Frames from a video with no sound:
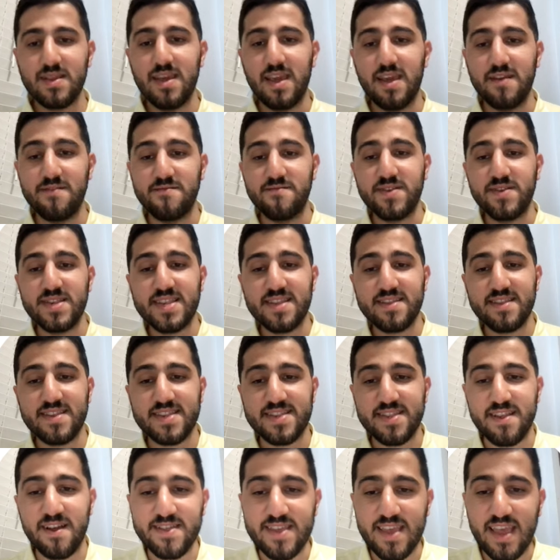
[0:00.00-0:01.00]
a recent
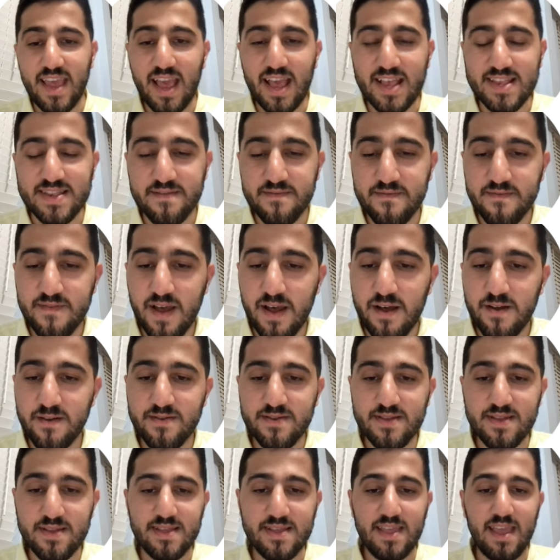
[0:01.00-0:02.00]
study has
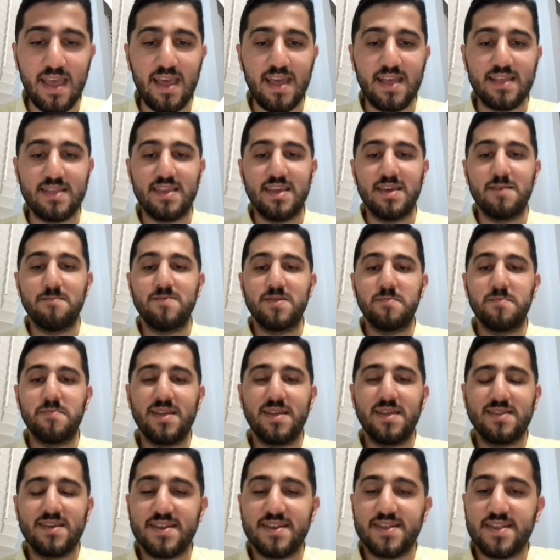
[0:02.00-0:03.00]
found that
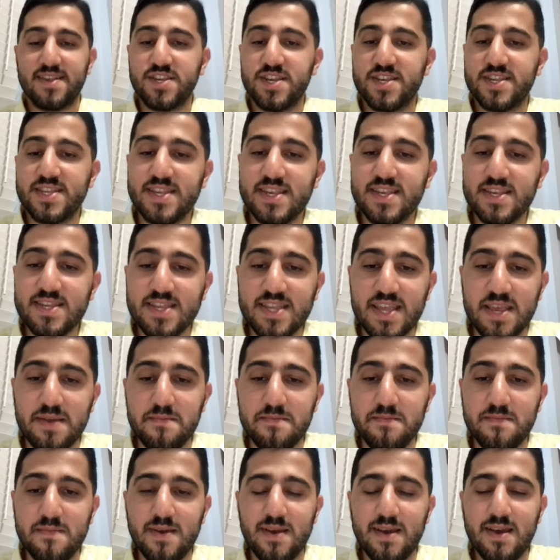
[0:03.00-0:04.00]
implementing such a
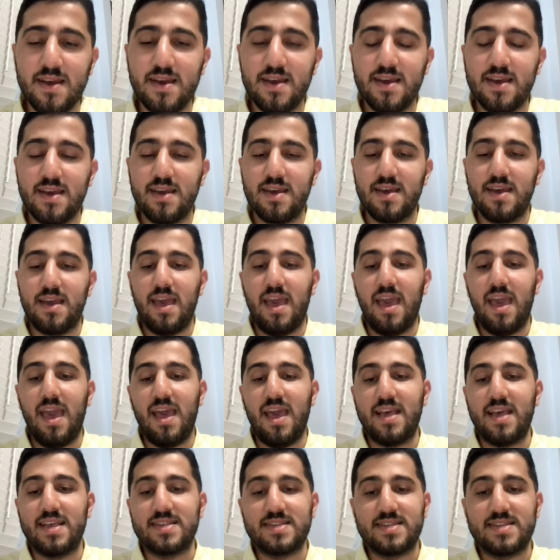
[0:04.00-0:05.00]
system
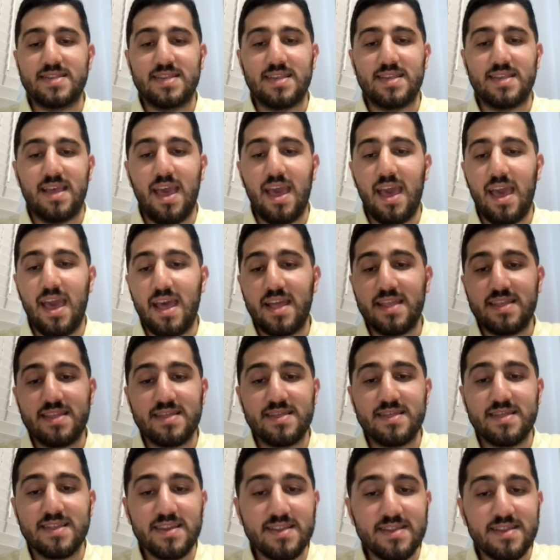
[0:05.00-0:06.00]
has had
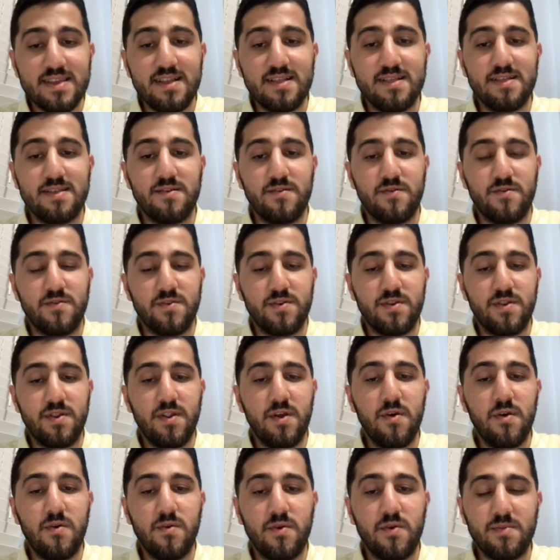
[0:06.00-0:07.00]
little or
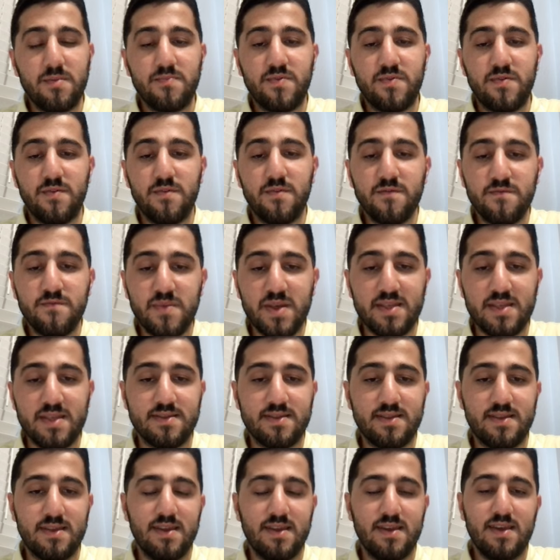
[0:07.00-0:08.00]
no
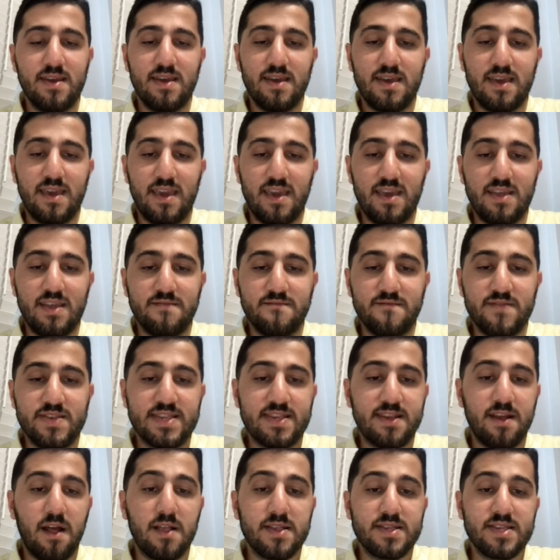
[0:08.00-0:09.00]
improvement in
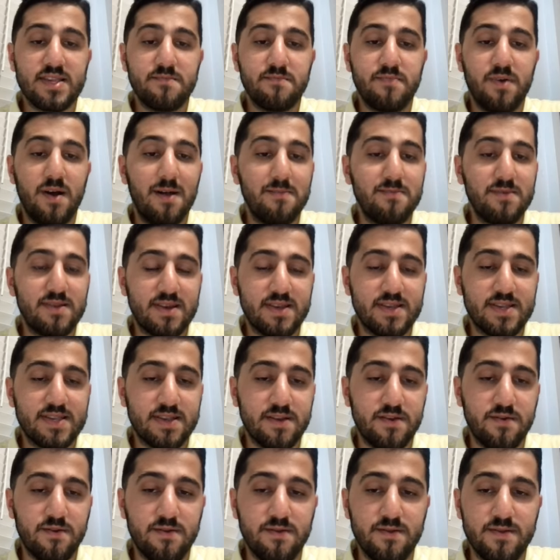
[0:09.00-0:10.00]
Wisconsin public
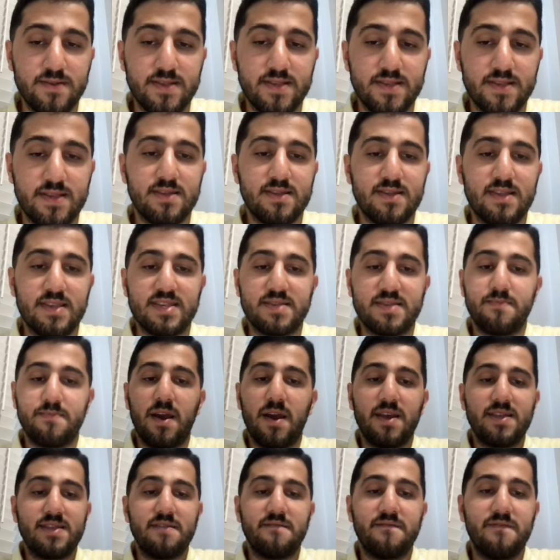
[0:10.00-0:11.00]
schools,
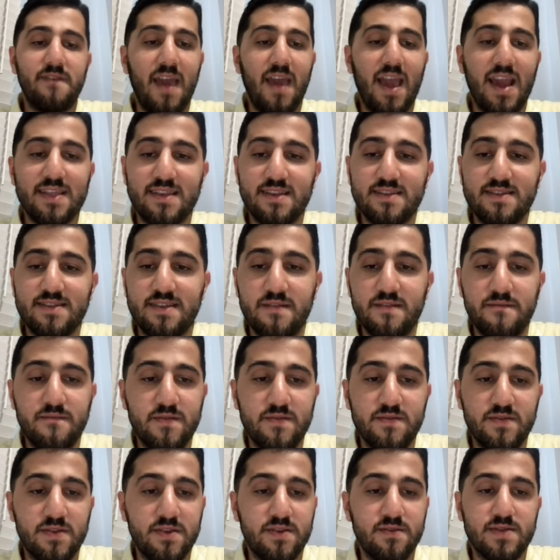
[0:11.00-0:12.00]
despite the fact that they
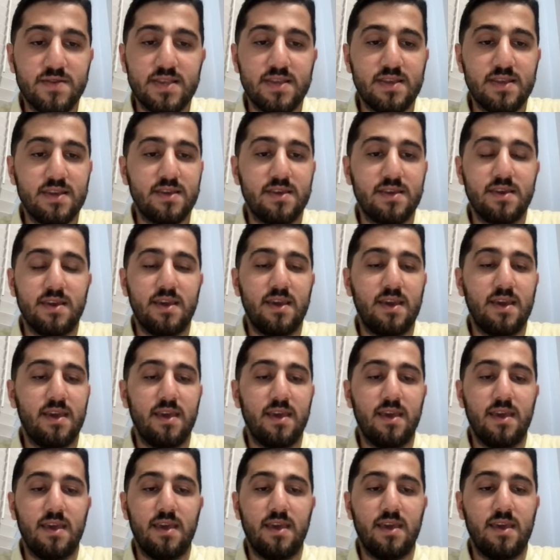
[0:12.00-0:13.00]
were using
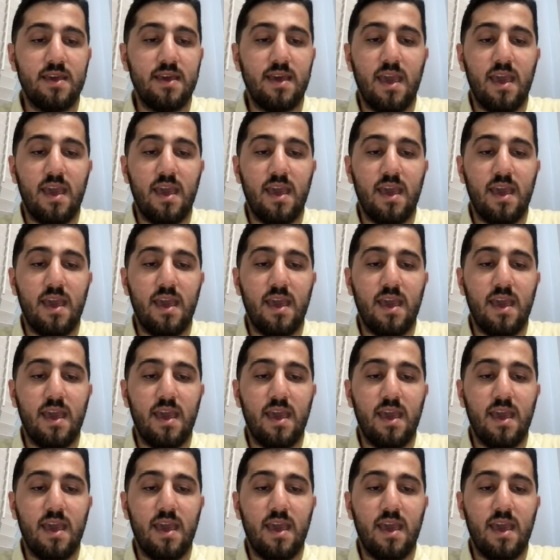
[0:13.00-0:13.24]
a